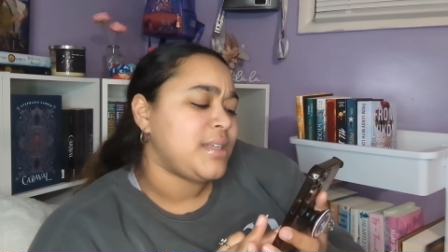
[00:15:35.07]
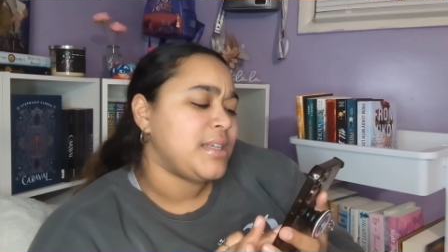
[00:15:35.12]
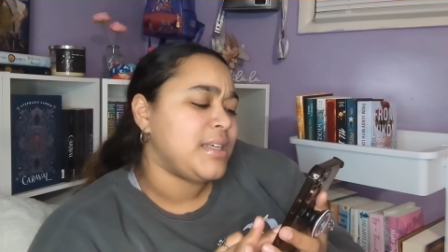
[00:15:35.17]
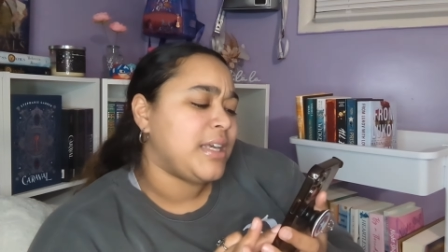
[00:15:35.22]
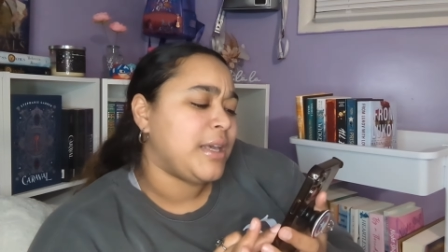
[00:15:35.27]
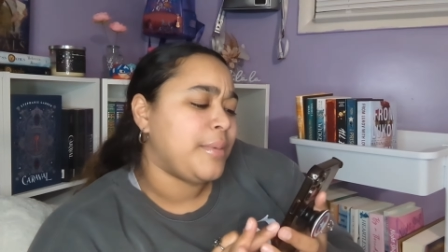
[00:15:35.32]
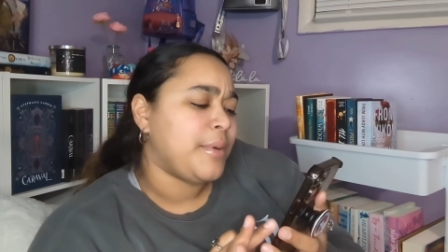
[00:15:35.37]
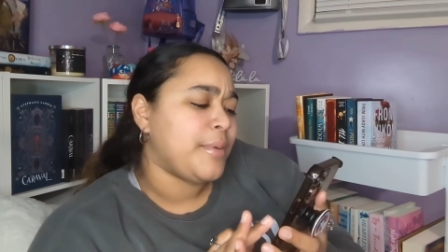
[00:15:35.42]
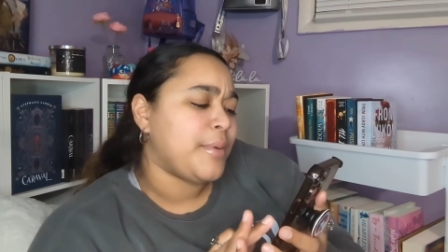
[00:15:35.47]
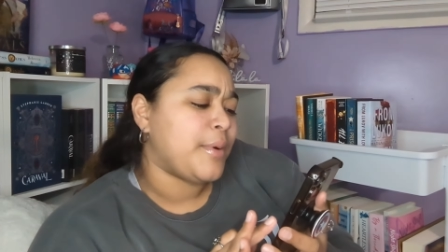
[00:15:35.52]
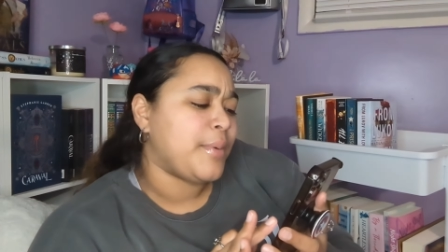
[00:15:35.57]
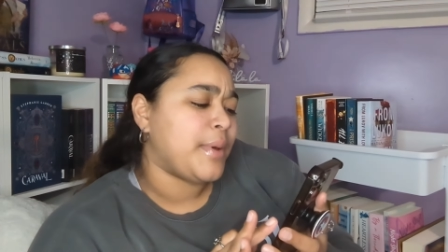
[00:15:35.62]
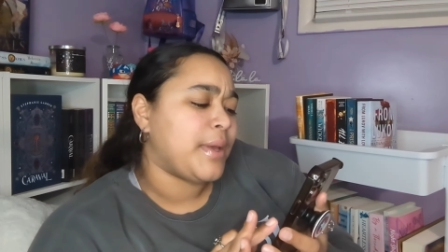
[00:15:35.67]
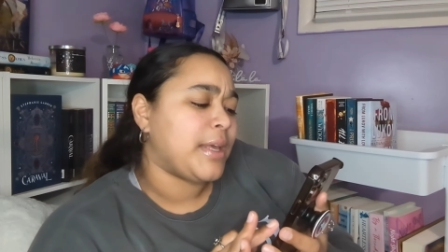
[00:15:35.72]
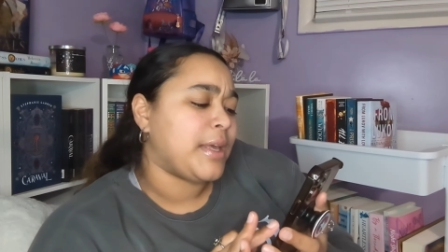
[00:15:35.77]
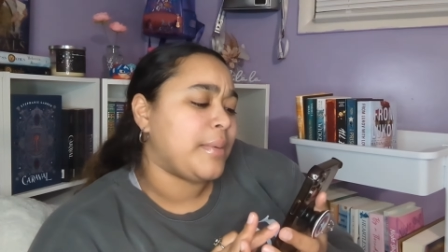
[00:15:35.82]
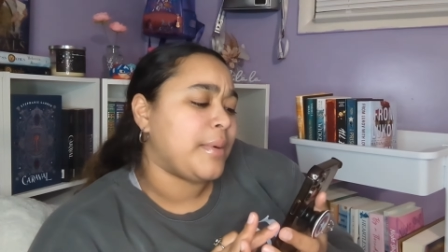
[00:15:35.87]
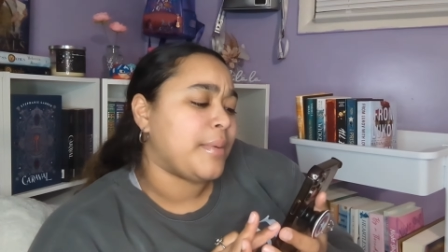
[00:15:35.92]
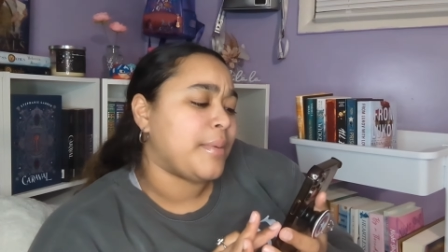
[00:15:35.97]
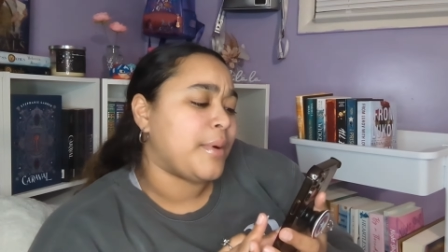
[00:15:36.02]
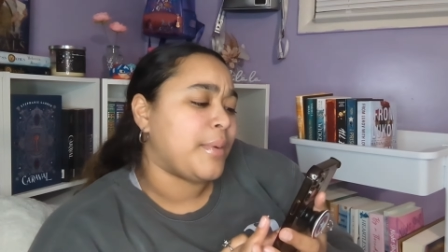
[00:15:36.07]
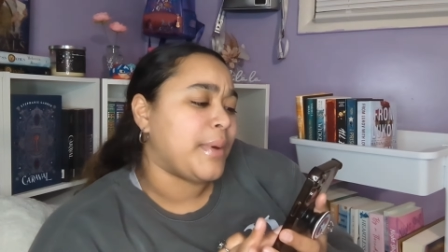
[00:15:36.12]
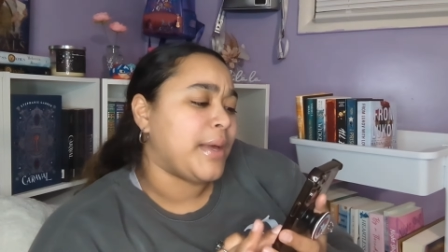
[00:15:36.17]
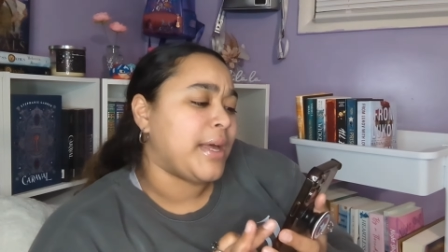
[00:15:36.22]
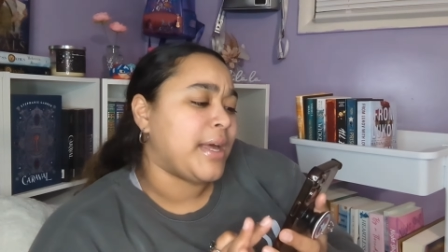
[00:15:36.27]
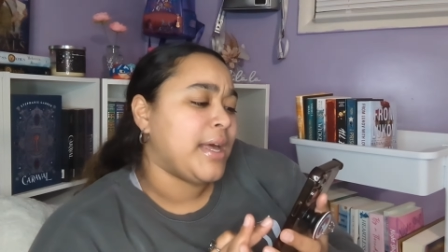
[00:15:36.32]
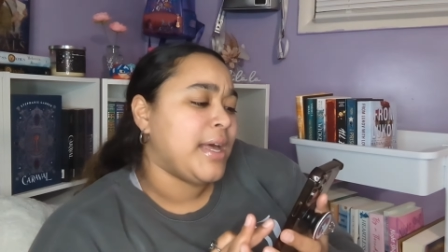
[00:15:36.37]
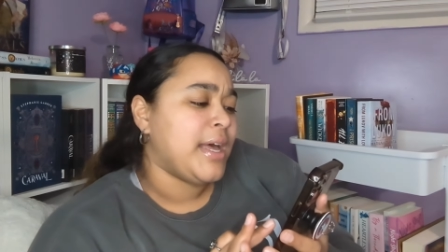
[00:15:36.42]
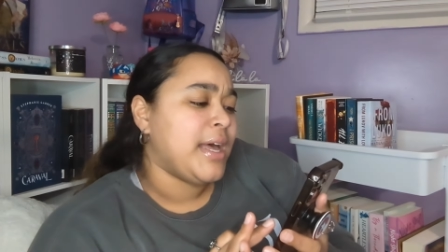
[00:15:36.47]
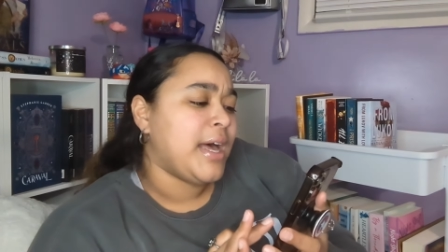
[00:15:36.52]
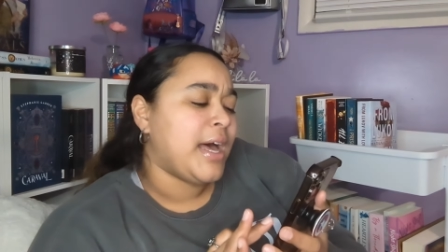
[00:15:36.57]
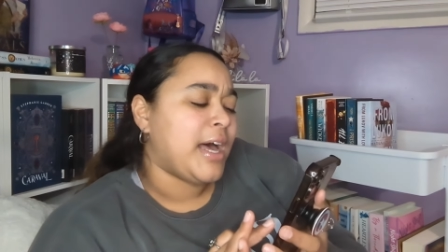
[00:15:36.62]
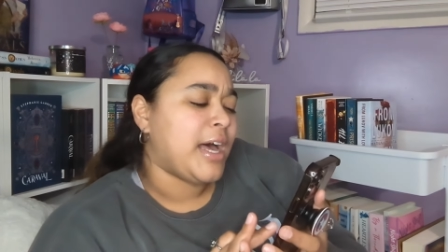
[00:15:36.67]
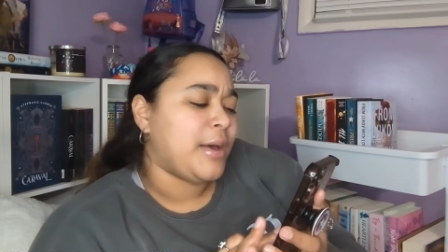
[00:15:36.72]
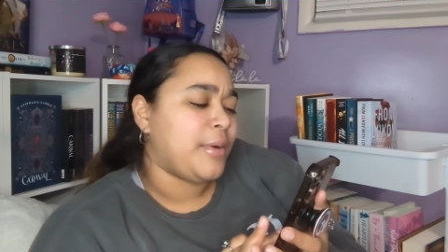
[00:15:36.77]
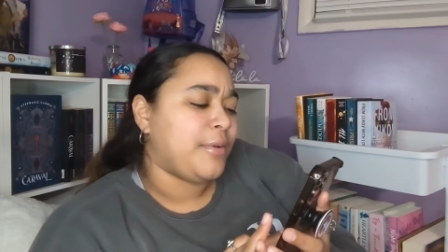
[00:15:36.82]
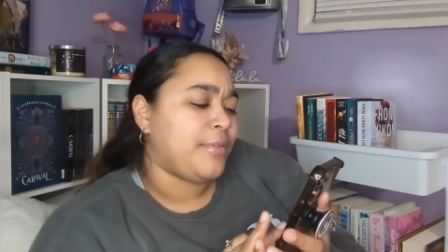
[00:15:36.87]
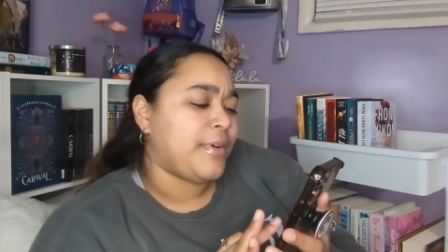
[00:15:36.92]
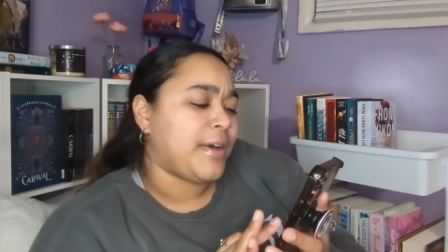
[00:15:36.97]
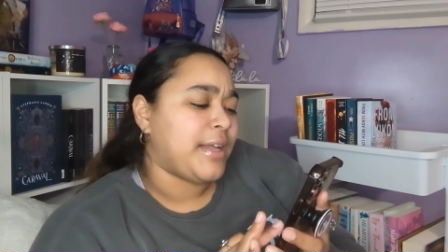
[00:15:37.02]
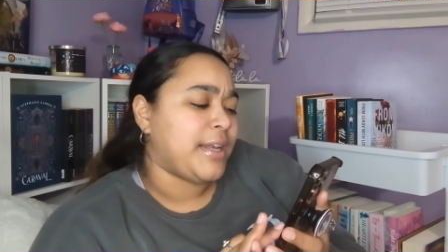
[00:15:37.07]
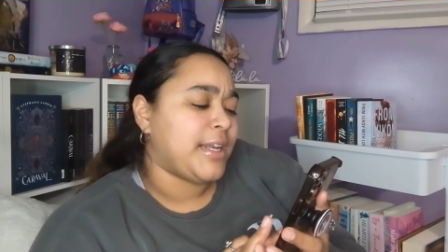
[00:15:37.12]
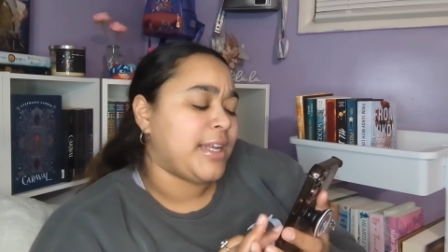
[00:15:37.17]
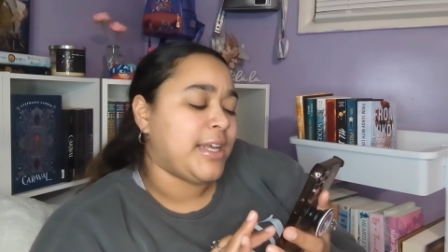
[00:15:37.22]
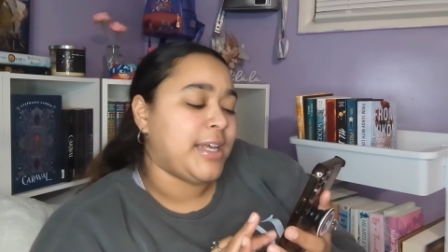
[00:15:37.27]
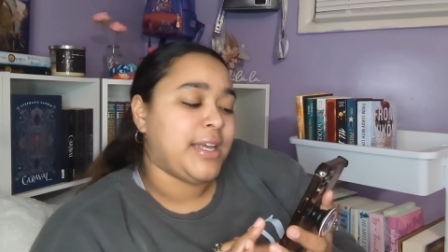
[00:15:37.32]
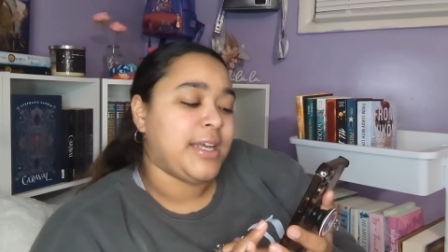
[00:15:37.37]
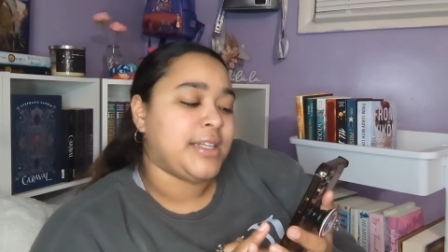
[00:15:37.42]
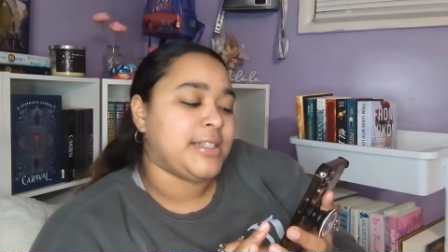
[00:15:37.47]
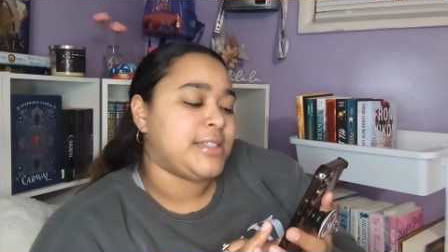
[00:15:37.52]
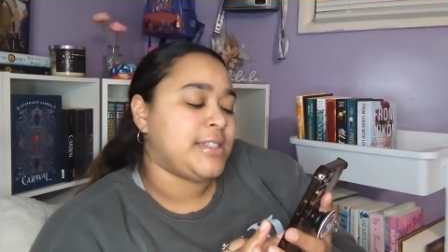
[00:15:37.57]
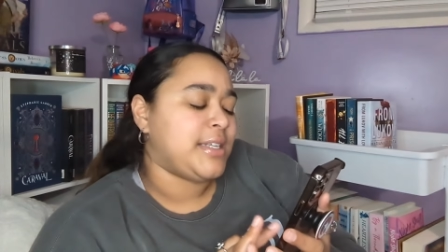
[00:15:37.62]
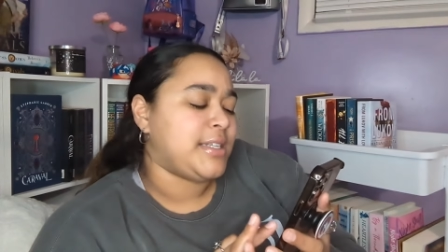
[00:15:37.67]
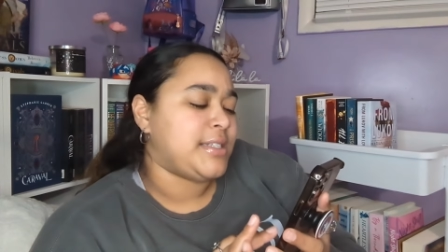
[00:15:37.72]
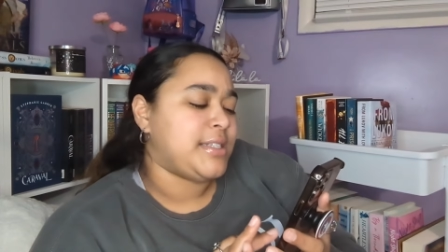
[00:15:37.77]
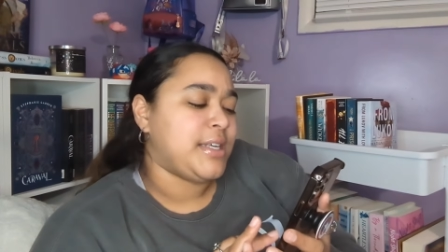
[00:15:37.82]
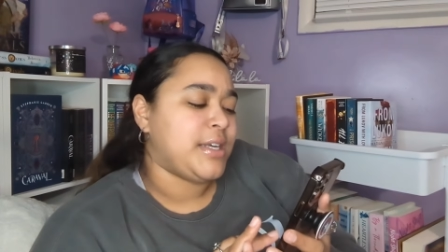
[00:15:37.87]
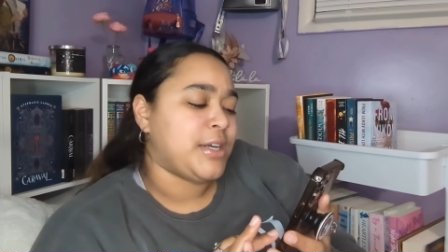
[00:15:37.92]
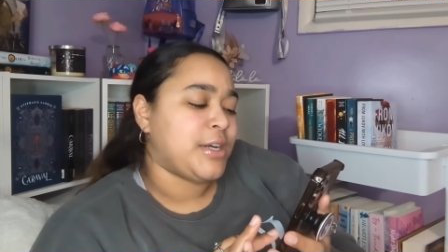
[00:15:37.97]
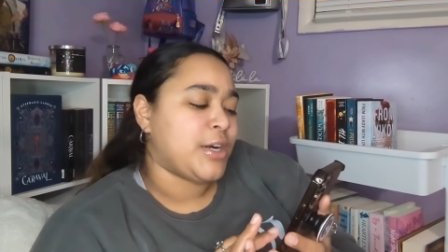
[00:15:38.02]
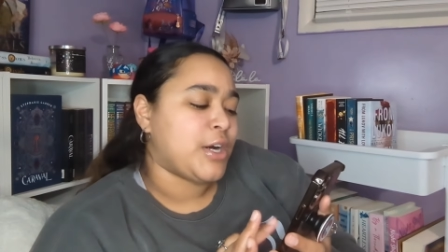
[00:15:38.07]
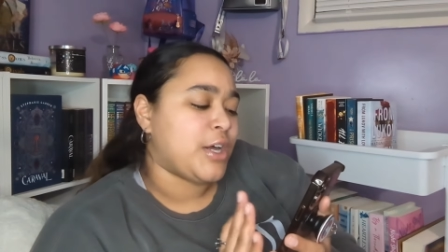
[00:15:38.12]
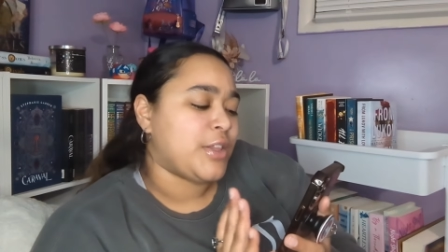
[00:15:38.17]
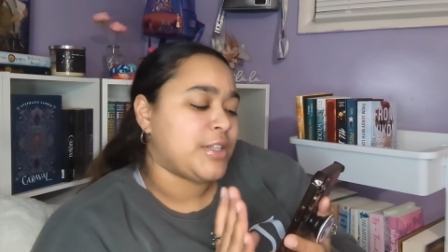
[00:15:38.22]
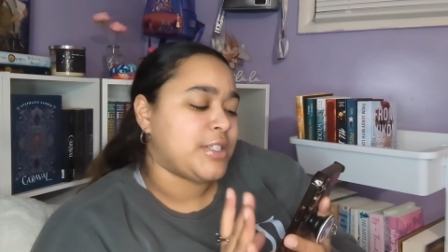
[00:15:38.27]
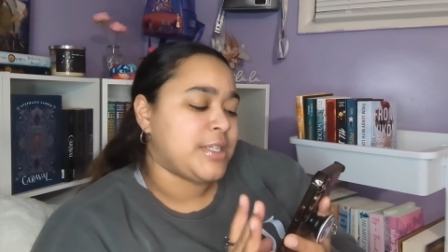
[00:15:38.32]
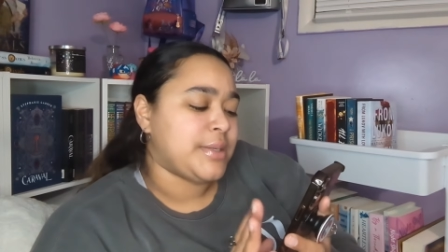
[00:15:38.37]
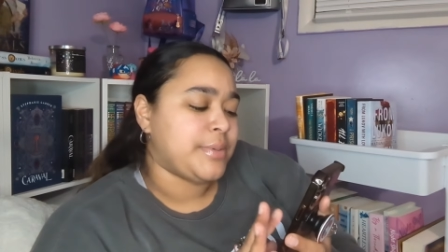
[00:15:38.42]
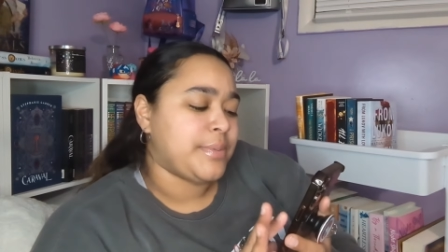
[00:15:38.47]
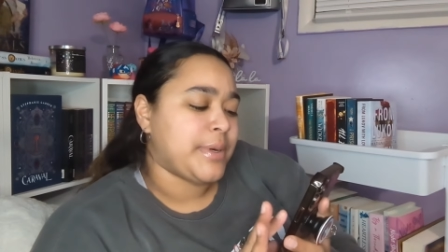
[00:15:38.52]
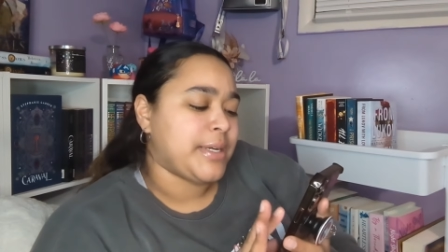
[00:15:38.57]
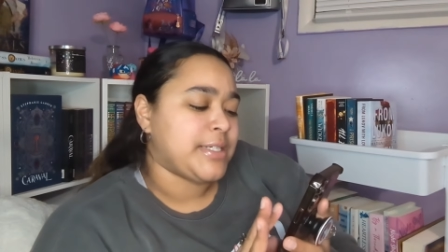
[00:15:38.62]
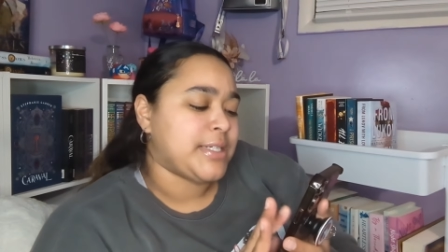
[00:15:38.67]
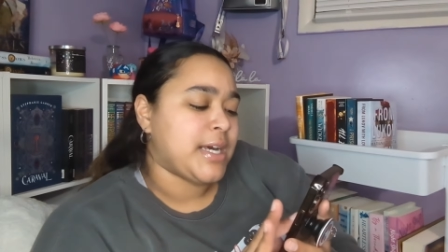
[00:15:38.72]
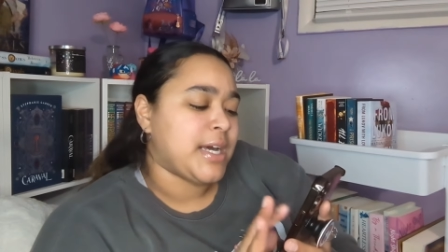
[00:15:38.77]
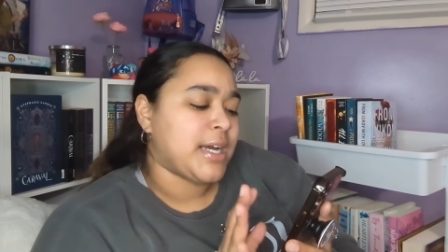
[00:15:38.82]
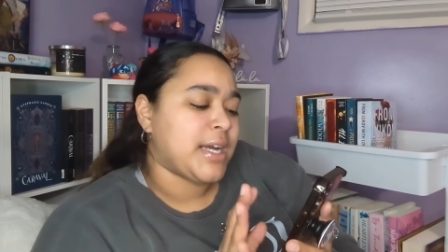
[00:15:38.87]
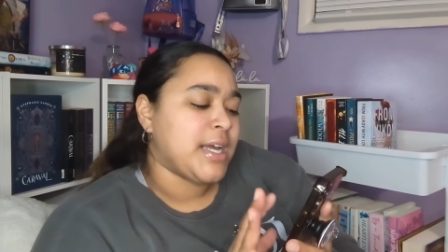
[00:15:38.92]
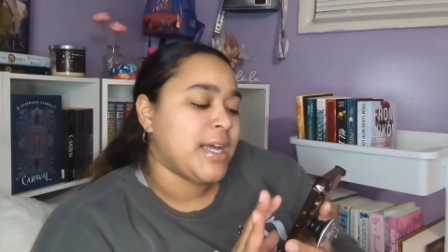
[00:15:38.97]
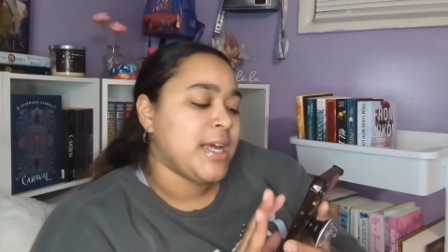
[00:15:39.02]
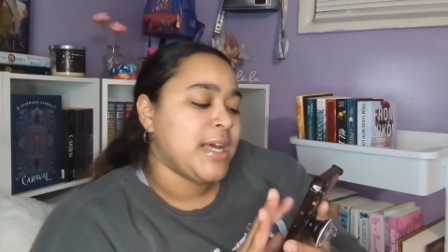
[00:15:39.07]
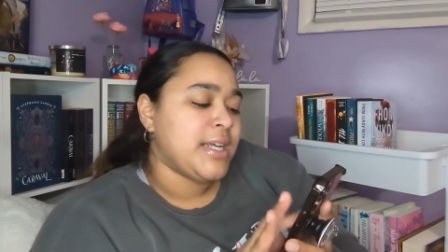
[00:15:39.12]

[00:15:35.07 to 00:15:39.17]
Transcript: Give me a moment, give me a moment. I will find it. It's it's here on the tip of my tongue.